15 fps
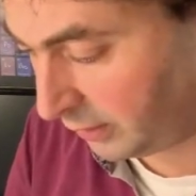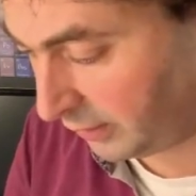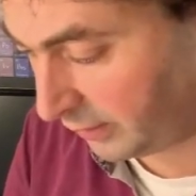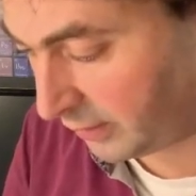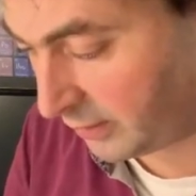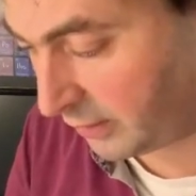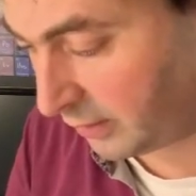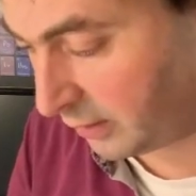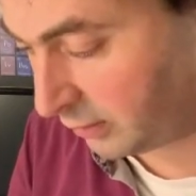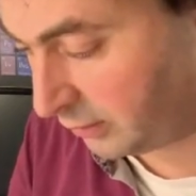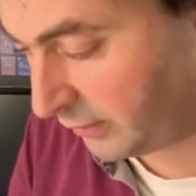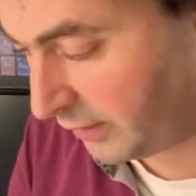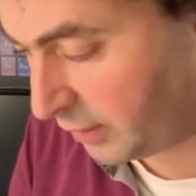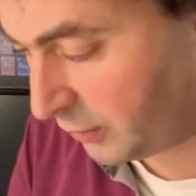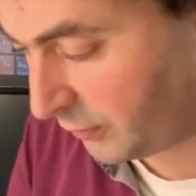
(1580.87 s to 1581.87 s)
is that our
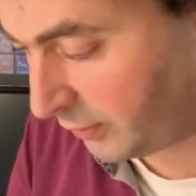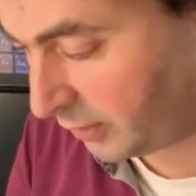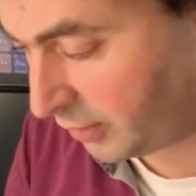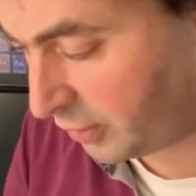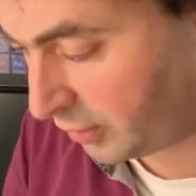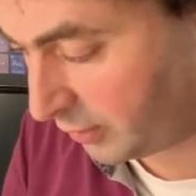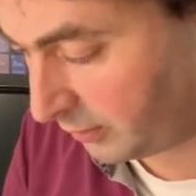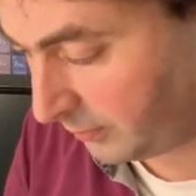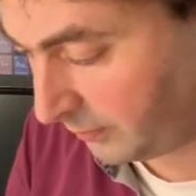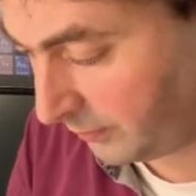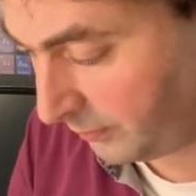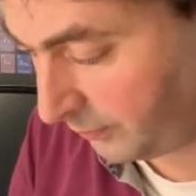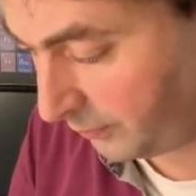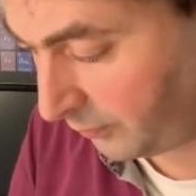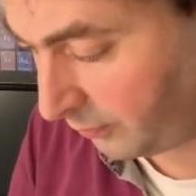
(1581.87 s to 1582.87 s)
Green's function,
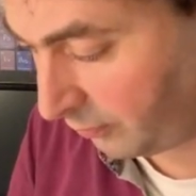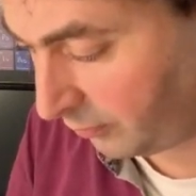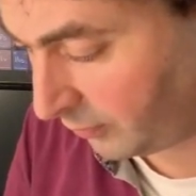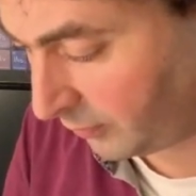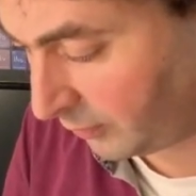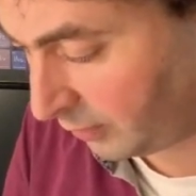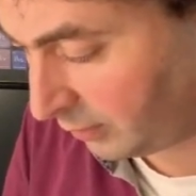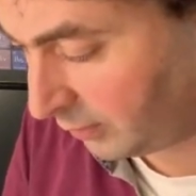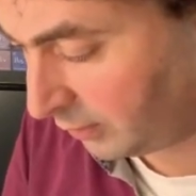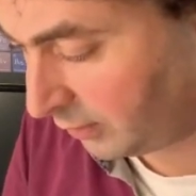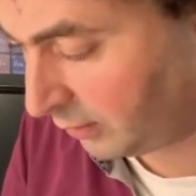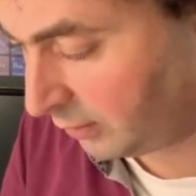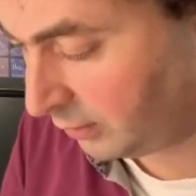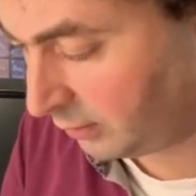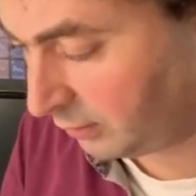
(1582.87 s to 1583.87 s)

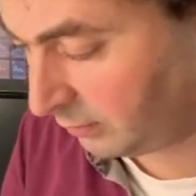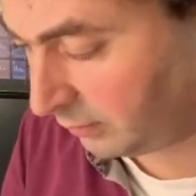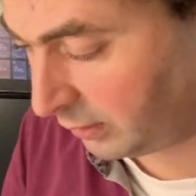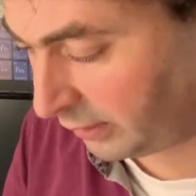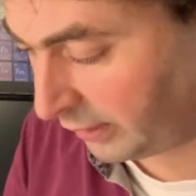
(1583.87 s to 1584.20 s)
where